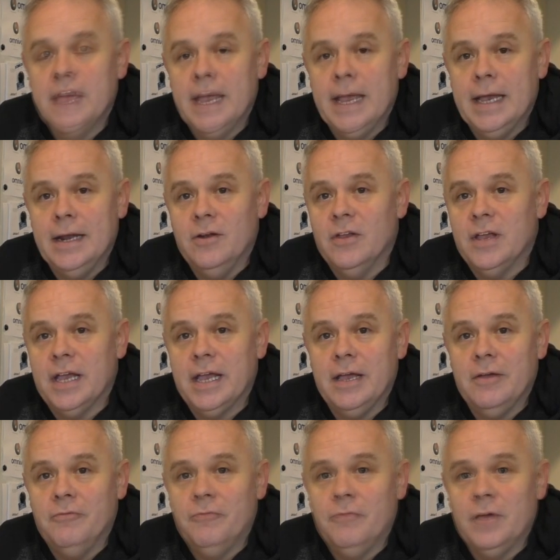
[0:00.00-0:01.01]
and
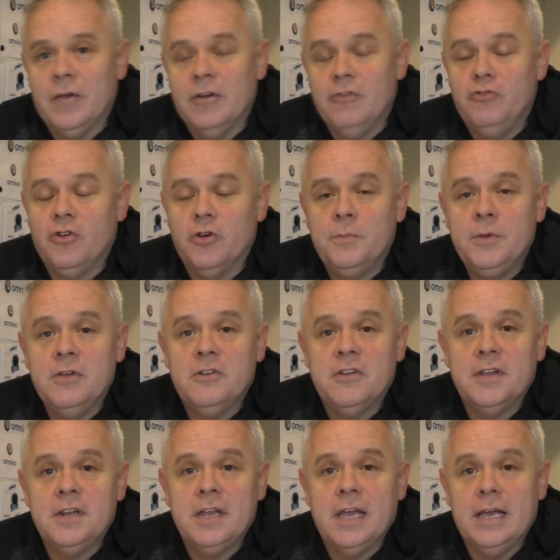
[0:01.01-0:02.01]
have
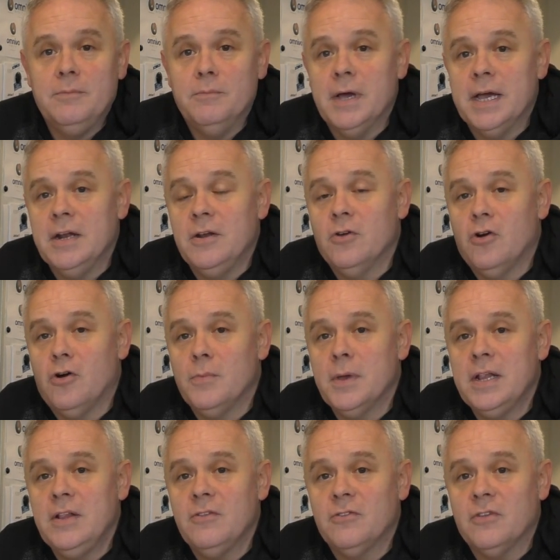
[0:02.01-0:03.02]
contributed and made
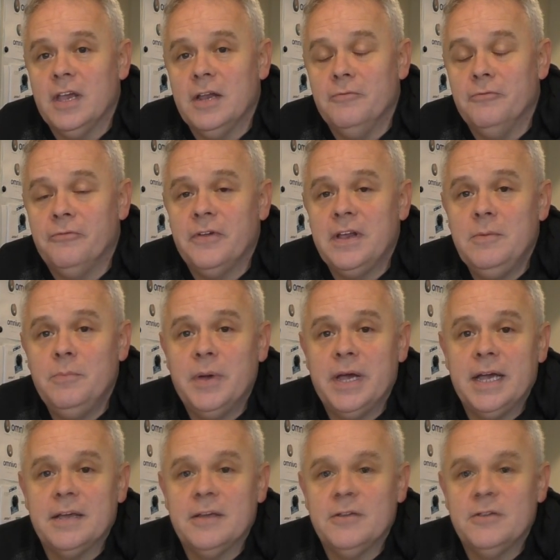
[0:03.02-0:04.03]
comments and
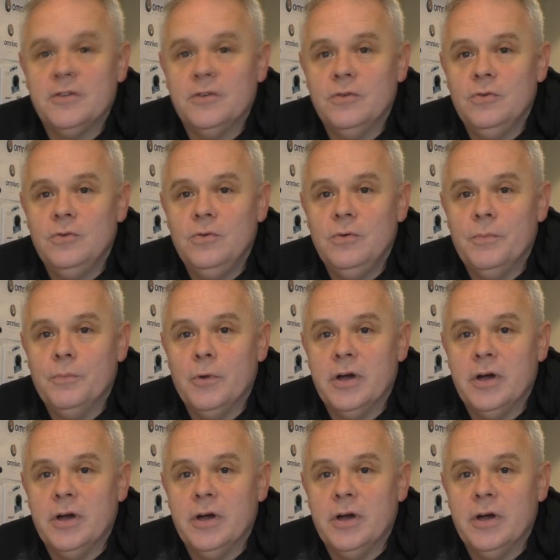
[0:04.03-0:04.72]
feedback to